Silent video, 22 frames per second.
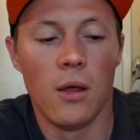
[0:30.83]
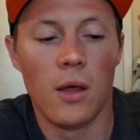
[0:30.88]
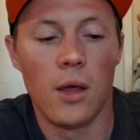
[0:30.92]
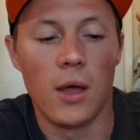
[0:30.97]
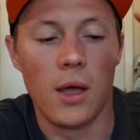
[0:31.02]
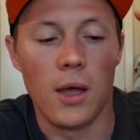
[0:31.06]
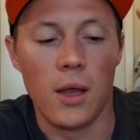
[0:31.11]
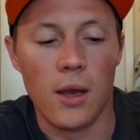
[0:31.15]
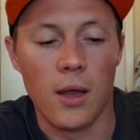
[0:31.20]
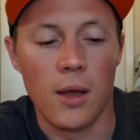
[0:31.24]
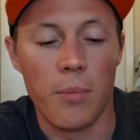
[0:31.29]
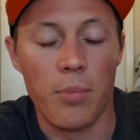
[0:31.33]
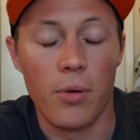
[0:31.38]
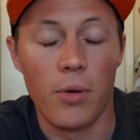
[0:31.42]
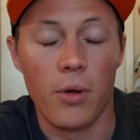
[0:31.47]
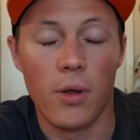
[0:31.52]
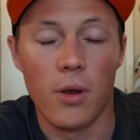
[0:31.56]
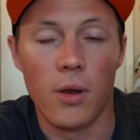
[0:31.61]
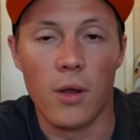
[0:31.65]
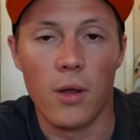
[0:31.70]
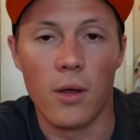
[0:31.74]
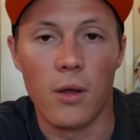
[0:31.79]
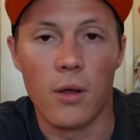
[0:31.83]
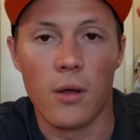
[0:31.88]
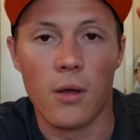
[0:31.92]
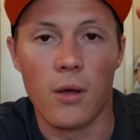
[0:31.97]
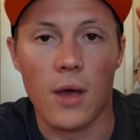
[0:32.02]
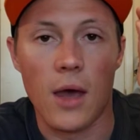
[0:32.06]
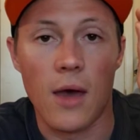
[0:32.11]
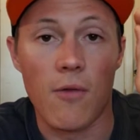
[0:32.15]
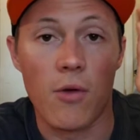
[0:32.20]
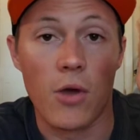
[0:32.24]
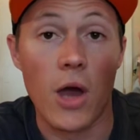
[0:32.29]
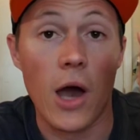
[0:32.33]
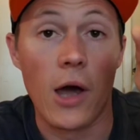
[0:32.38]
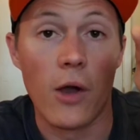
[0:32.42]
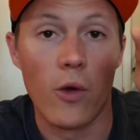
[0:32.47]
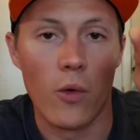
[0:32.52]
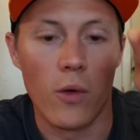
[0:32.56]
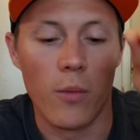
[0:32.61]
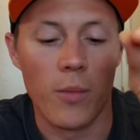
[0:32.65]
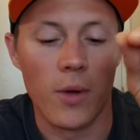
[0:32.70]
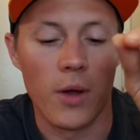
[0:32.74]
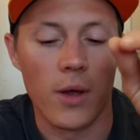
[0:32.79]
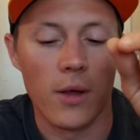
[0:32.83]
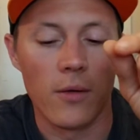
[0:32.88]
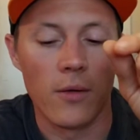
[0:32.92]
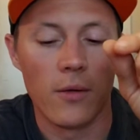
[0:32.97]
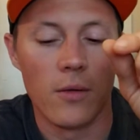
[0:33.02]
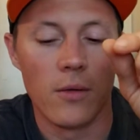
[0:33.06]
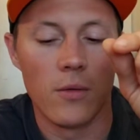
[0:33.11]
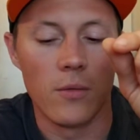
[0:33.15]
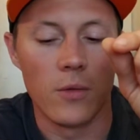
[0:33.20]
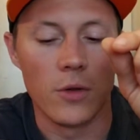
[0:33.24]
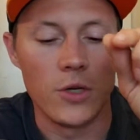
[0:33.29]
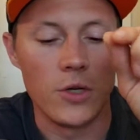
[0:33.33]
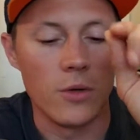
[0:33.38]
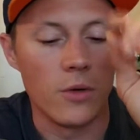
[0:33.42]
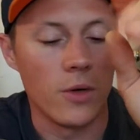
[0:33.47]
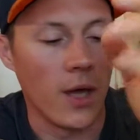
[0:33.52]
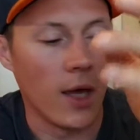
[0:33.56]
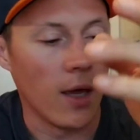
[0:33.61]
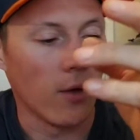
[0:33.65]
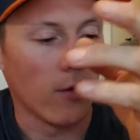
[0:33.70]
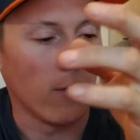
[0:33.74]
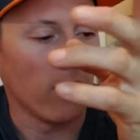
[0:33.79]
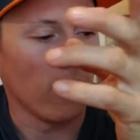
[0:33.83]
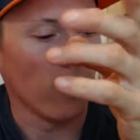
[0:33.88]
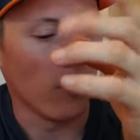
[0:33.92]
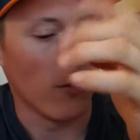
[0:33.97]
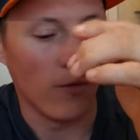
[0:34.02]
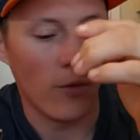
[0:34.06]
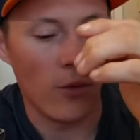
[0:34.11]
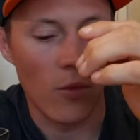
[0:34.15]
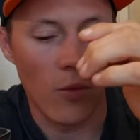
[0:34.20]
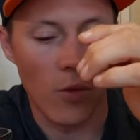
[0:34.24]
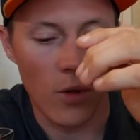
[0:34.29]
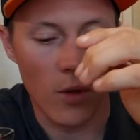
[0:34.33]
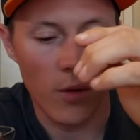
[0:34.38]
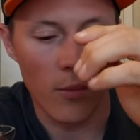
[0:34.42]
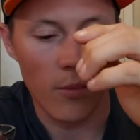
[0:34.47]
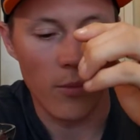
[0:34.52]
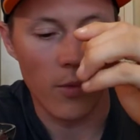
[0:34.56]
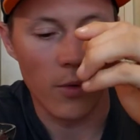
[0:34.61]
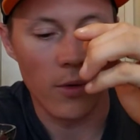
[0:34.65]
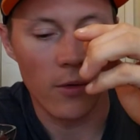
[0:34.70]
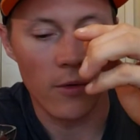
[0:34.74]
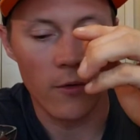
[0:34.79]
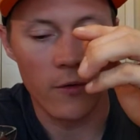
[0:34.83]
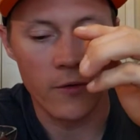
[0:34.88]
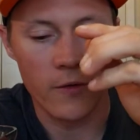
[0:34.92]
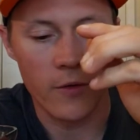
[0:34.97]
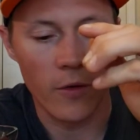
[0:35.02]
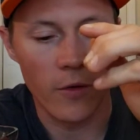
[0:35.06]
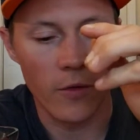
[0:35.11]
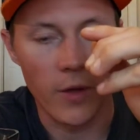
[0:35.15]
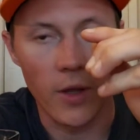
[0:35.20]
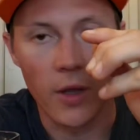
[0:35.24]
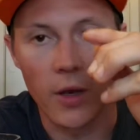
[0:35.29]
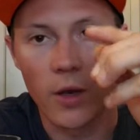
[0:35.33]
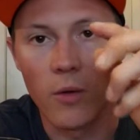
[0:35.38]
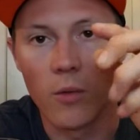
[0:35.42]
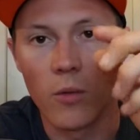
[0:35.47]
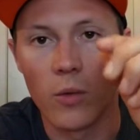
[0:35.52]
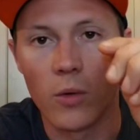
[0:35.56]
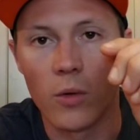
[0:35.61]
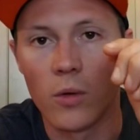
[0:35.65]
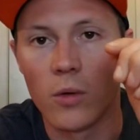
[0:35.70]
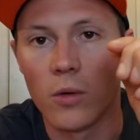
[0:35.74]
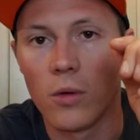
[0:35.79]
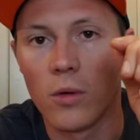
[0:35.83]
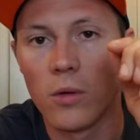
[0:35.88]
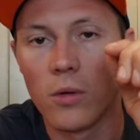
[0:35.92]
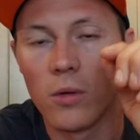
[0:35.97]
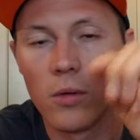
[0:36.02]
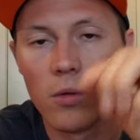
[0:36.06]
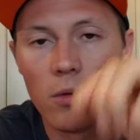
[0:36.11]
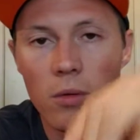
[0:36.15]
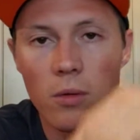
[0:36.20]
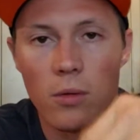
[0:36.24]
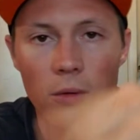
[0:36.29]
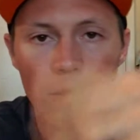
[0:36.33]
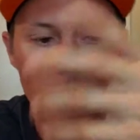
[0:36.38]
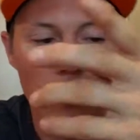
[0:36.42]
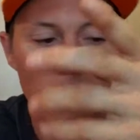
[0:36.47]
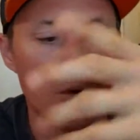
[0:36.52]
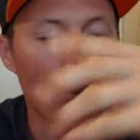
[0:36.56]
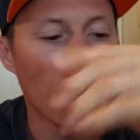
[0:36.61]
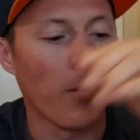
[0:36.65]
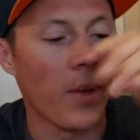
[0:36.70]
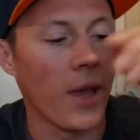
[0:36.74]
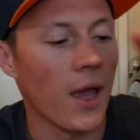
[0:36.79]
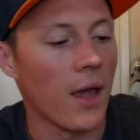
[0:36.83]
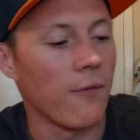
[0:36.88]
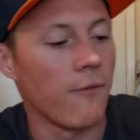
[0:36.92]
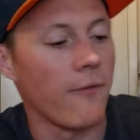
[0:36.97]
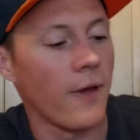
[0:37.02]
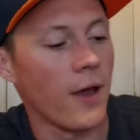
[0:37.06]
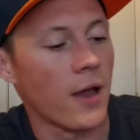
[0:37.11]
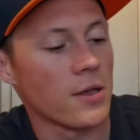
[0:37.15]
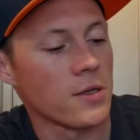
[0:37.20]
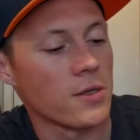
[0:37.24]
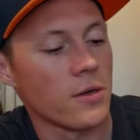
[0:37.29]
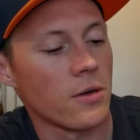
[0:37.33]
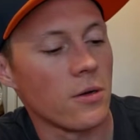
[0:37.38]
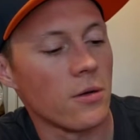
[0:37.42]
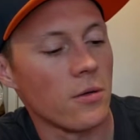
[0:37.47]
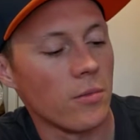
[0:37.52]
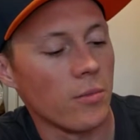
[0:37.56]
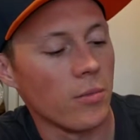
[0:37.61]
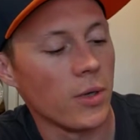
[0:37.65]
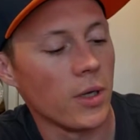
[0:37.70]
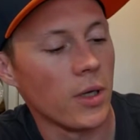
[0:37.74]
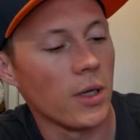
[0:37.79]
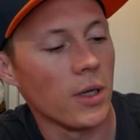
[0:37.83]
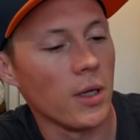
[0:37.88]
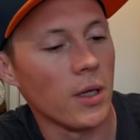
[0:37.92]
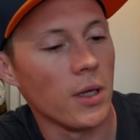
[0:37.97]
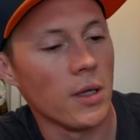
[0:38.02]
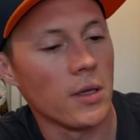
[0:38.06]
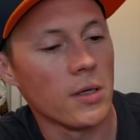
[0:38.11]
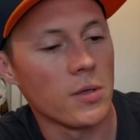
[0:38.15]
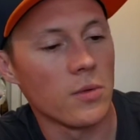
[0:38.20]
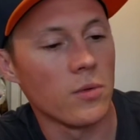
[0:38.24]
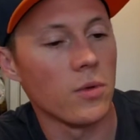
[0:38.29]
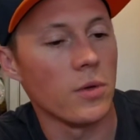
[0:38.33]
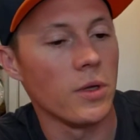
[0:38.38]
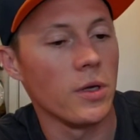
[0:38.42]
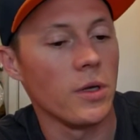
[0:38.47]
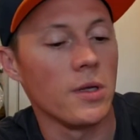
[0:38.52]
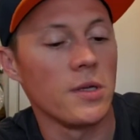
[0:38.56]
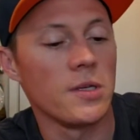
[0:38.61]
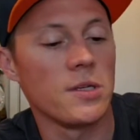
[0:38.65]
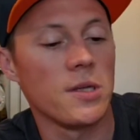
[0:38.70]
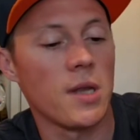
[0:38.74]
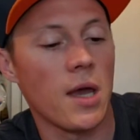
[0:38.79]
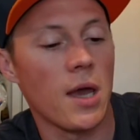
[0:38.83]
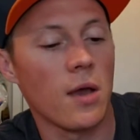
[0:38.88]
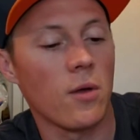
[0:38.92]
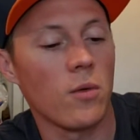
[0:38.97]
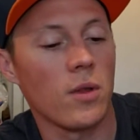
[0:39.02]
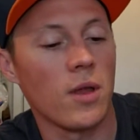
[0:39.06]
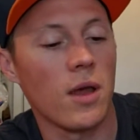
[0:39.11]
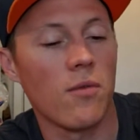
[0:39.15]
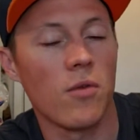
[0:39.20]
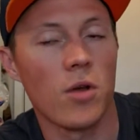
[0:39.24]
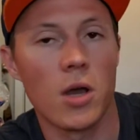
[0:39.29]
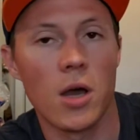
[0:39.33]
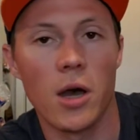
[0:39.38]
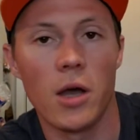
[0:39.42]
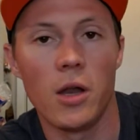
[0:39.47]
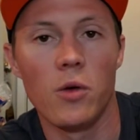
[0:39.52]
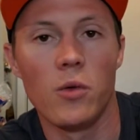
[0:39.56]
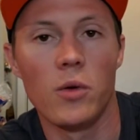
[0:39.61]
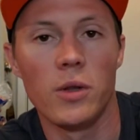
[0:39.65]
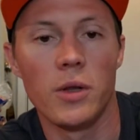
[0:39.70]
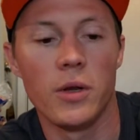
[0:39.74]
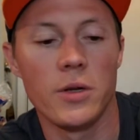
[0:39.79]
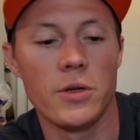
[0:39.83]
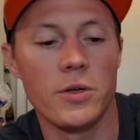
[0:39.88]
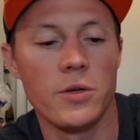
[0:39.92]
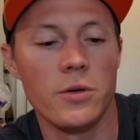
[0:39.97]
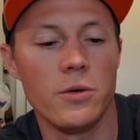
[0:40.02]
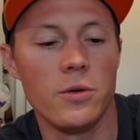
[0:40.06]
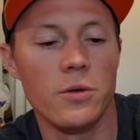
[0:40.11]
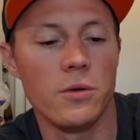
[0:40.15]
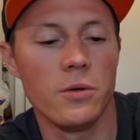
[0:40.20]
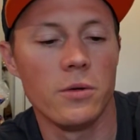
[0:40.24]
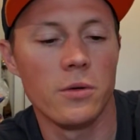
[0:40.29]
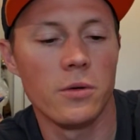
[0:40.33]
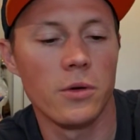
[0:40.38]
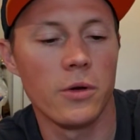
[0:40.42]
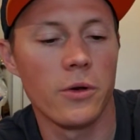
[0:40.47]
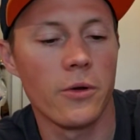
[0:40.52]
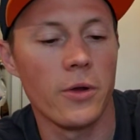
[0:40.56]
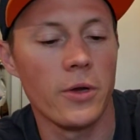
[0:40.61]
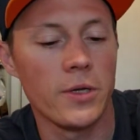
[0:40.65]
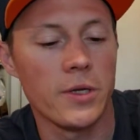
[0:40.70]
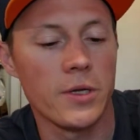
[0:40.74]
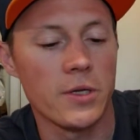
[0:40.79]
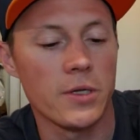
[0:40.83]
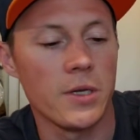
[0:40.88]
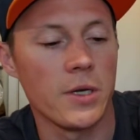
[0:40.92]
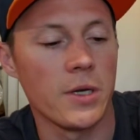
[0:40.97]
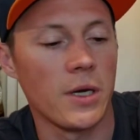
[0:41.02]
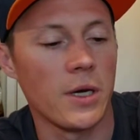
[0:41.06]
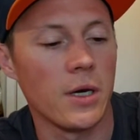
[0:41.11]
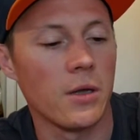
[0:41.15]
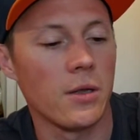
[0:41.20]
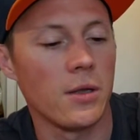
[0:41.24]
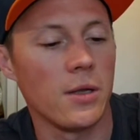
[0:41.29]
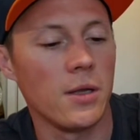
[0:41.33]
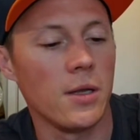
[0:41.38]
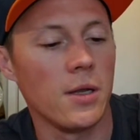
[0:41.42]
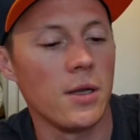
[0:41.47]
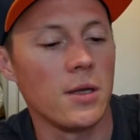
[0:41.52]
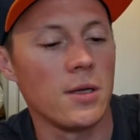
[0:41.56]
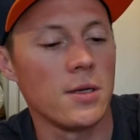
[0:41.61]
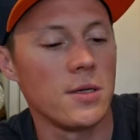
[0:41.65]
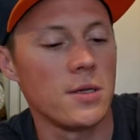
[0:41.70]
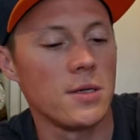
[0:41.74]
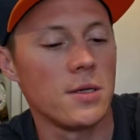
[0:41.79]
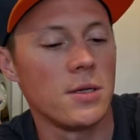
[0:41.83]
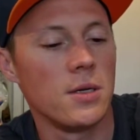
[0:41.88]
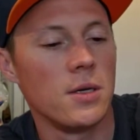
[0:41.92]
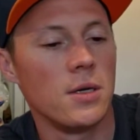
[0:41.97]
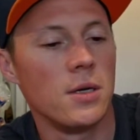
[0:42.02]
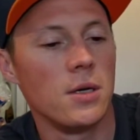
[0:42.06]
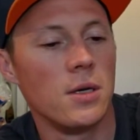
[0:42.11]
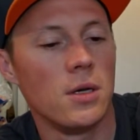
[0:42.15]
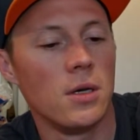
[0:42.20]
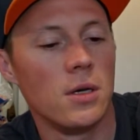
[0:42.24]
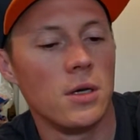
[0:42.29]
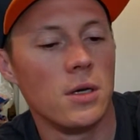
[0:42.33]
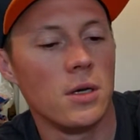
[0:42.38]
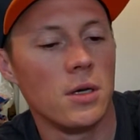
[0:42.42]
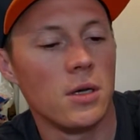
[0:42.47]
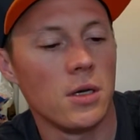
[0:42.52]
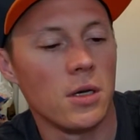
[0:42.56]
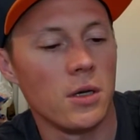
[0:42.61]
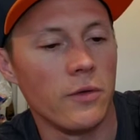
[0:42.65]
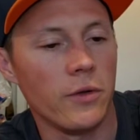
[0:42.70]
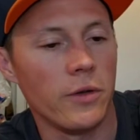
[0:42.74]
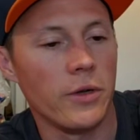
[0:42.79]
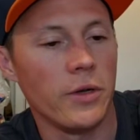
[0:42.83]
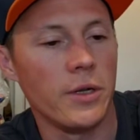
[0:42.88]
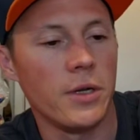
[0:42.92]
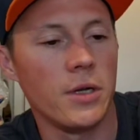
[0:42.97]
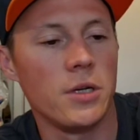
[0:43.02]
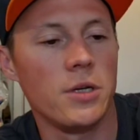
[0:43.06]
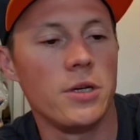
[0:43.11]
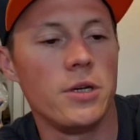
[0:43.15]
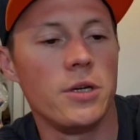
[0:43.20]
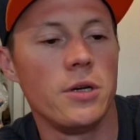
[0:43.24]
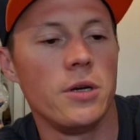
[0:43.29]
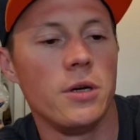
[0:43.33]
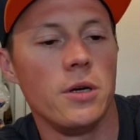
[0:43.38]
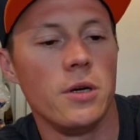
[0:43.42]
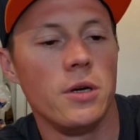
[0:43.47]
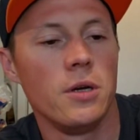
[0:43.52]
And I put avocado in mine, which you can too if you want, but just know that it will go bad faster. But it is a really good snack with avocado in there too. Increases the healthiness of your dish.